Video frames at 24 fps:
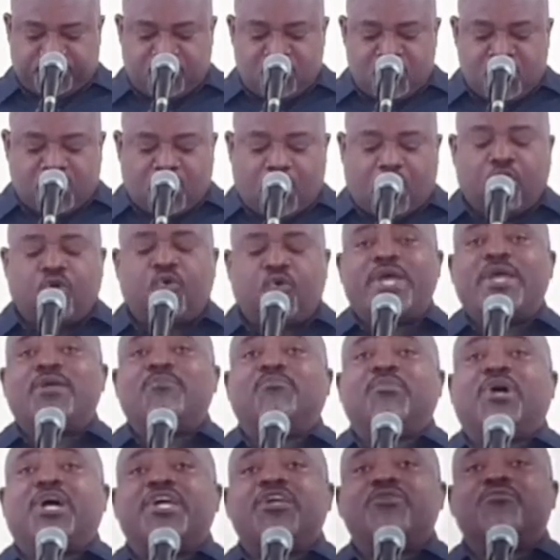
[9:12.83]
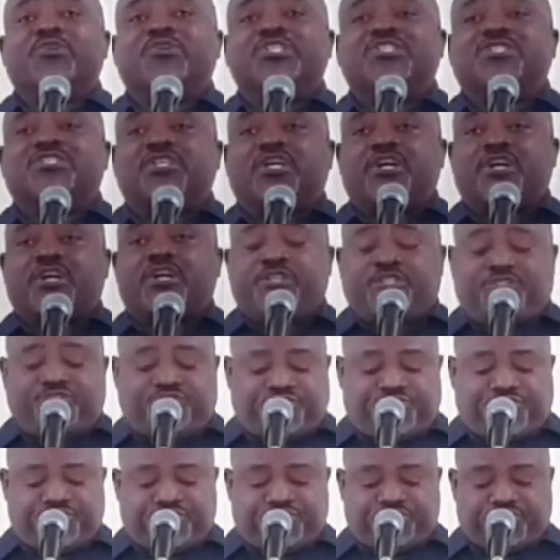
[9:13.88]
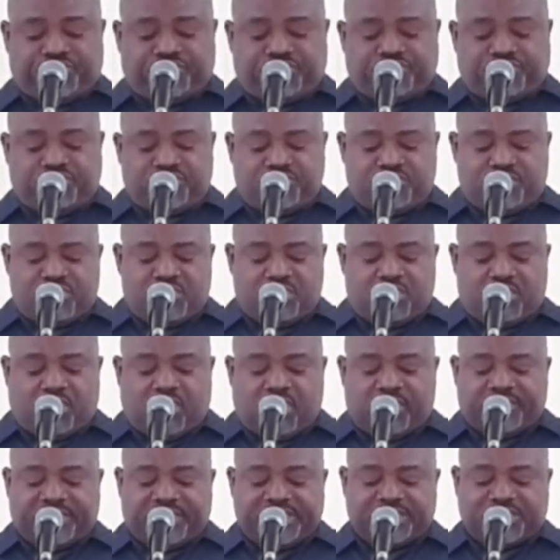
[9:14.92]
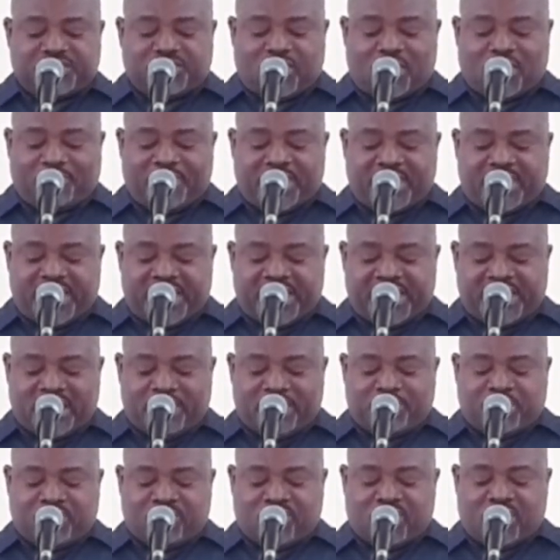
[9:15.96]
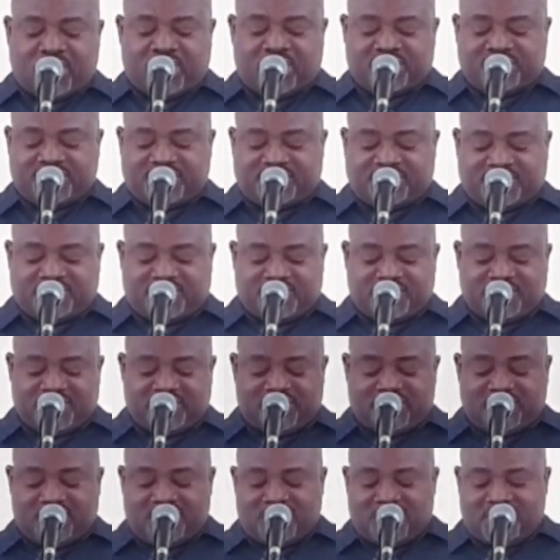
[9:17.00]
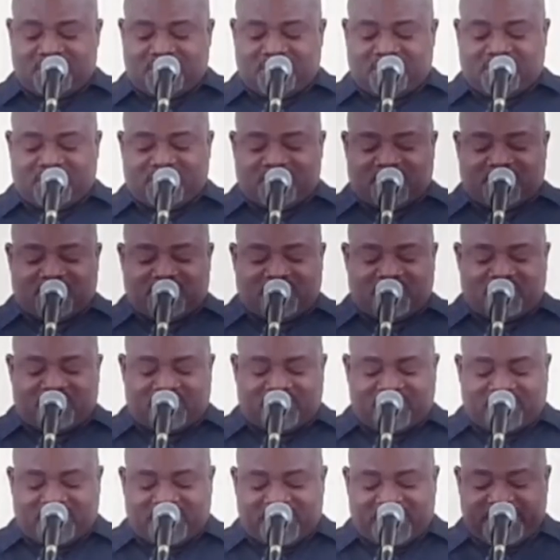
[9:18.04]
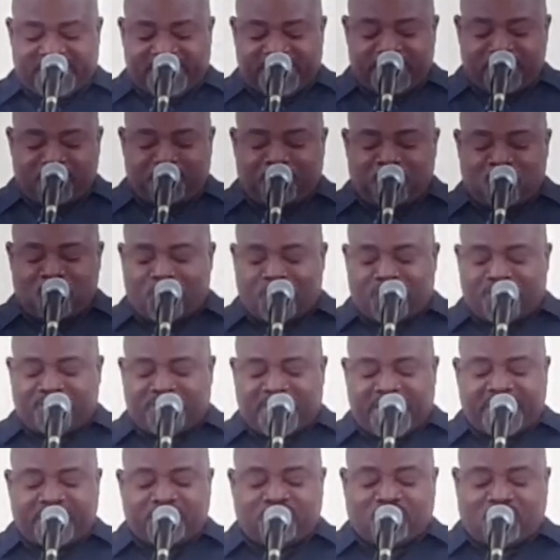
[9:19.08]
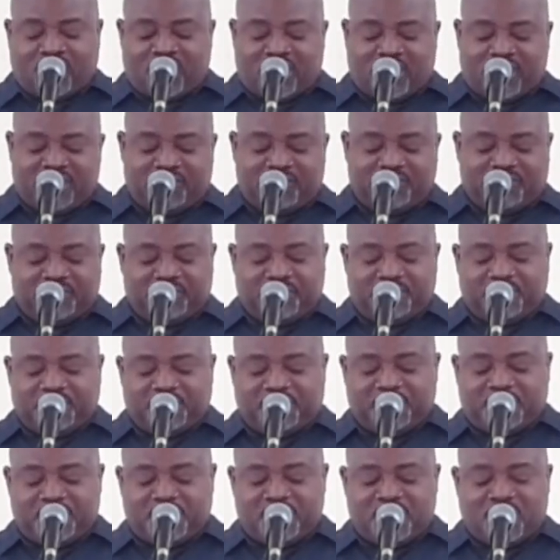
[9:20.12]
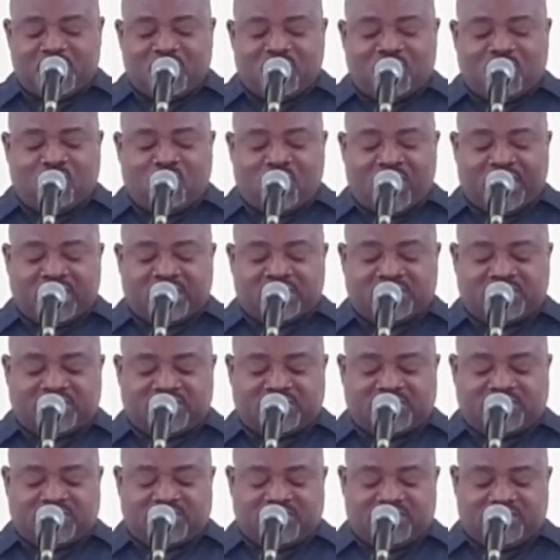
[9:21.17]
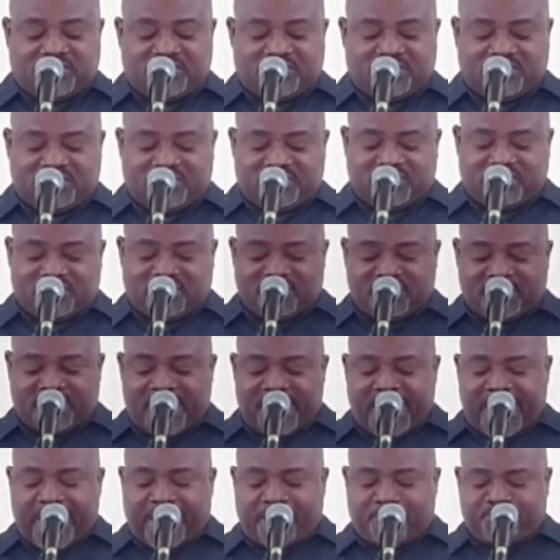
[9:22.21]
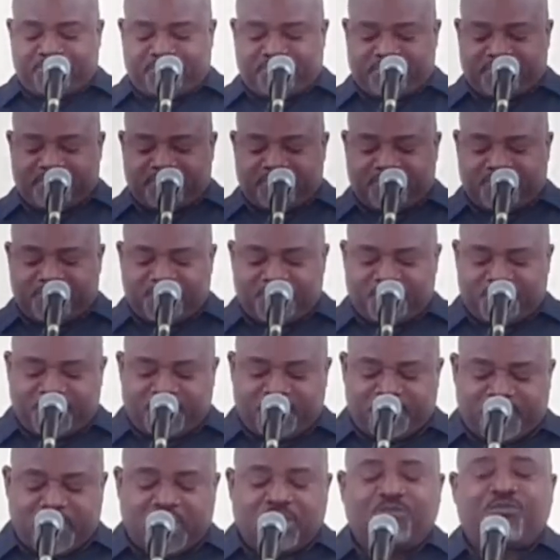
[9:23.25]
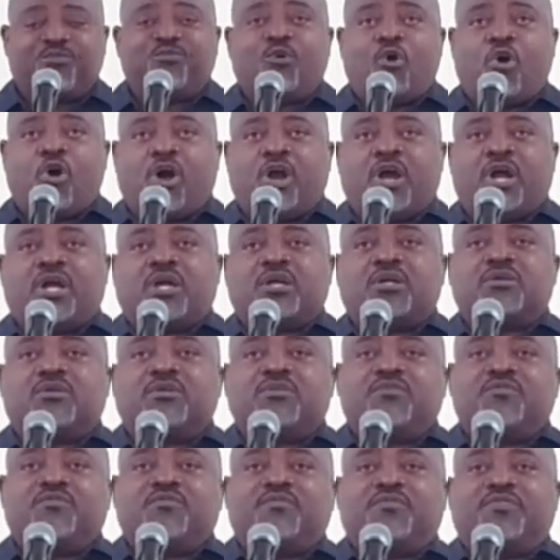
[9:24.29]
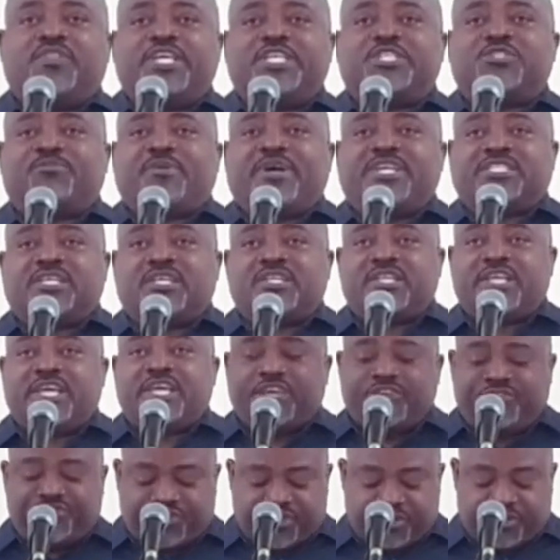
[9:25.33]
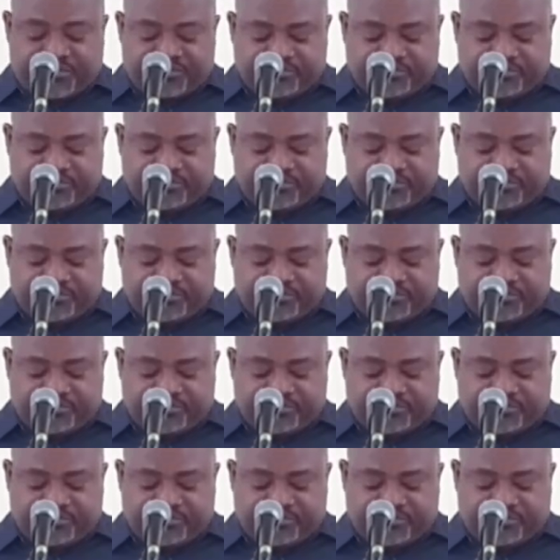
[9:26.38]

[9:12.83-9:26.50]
Now, in my research on this topic, I came across a little poem that I thought was apt for this presentation.